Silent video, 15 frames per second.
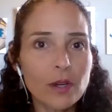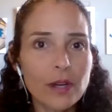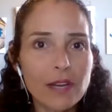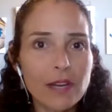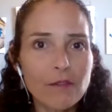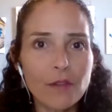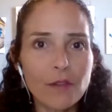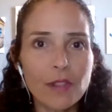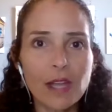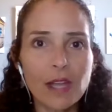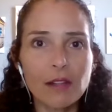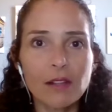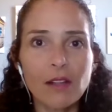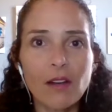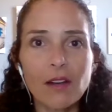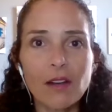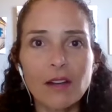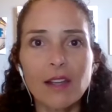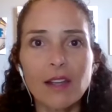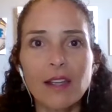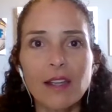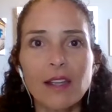we're in for that
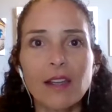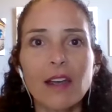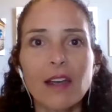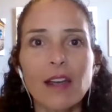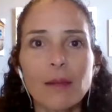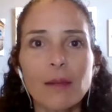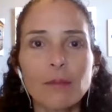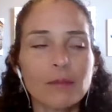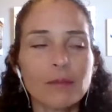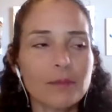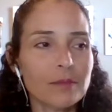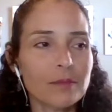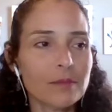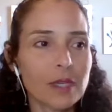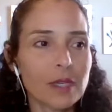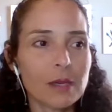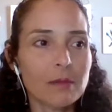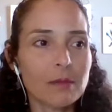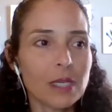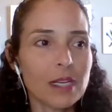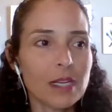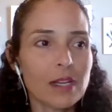long. I
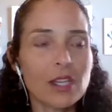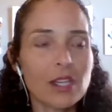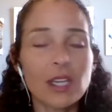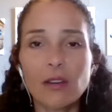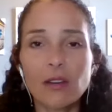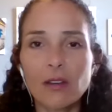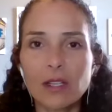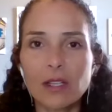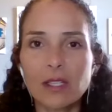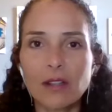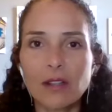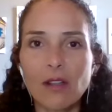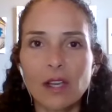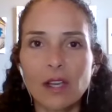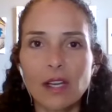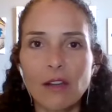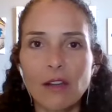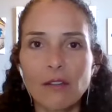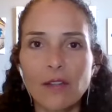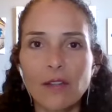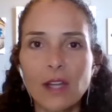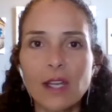mean, a year is long
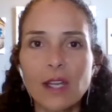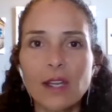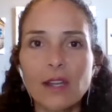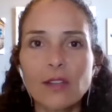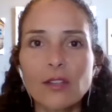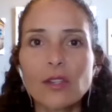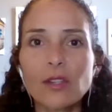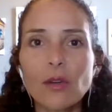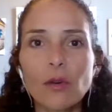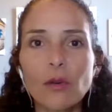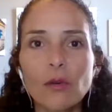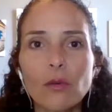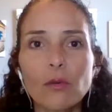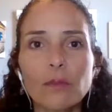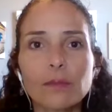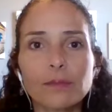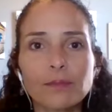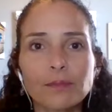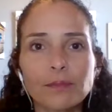enough. So